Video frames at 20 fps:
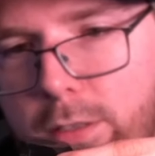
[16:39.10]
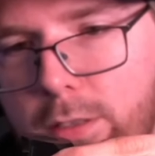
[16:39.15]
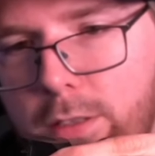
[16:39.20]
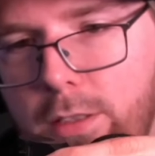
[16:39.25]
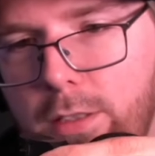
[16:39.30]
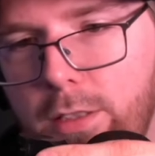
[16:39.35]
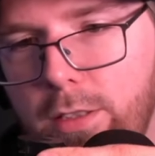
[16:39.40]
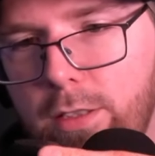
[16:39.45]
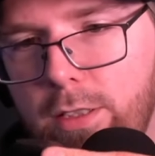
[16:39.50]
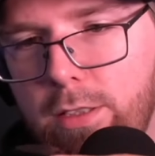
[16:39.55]

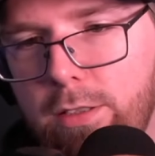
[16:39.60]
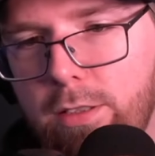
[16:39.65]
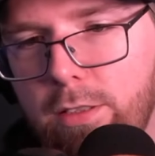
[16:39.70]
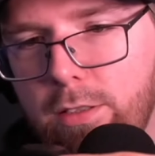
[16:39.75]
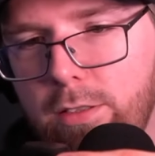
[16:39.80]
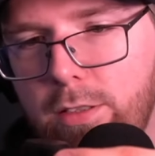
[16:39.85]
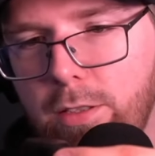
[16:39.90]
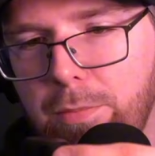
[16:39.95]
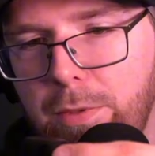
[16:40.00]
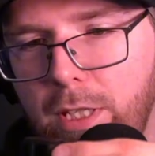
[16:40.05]
Oh, and then
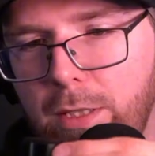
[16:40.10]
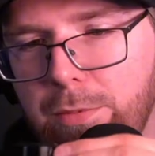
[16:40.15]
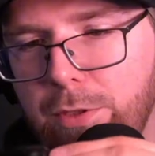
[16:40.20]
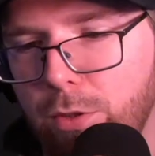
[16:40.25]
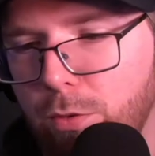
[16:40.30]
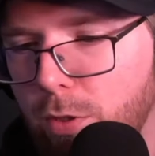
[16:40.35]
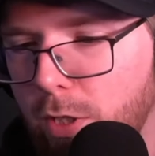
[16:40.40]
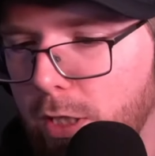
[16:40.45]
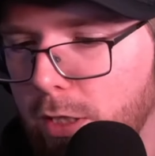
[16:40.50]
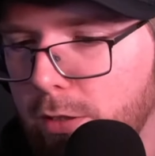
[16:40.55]
sometimes it
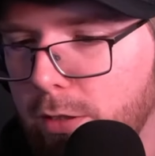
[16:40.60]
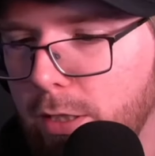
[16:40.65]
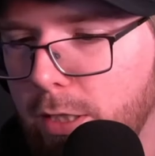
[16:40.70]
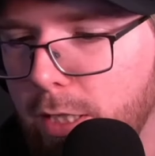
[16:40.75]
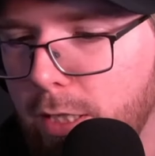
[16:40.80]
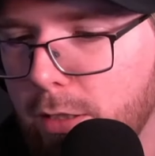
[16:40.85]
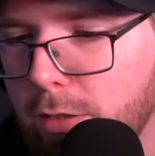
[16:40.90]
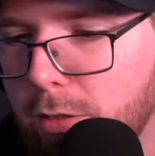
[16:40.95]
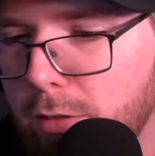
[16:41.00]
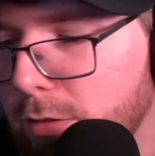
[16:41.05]
works, I
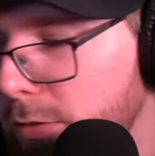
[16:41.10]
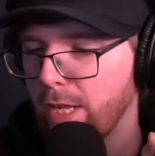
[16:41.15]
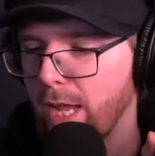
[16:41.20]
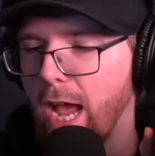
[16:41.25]
guess.